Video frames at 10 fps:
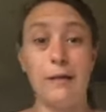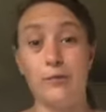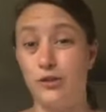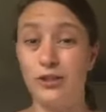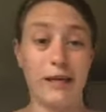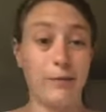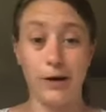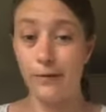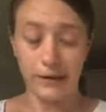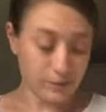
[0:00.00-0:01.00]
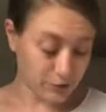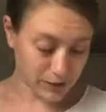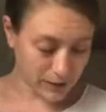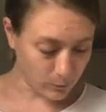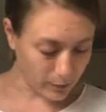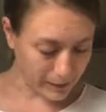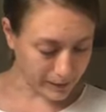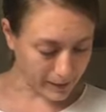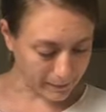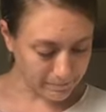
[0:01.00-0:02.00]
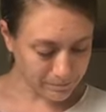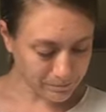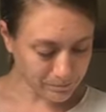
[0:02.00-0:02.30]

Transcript: but just keep going, just keep working it.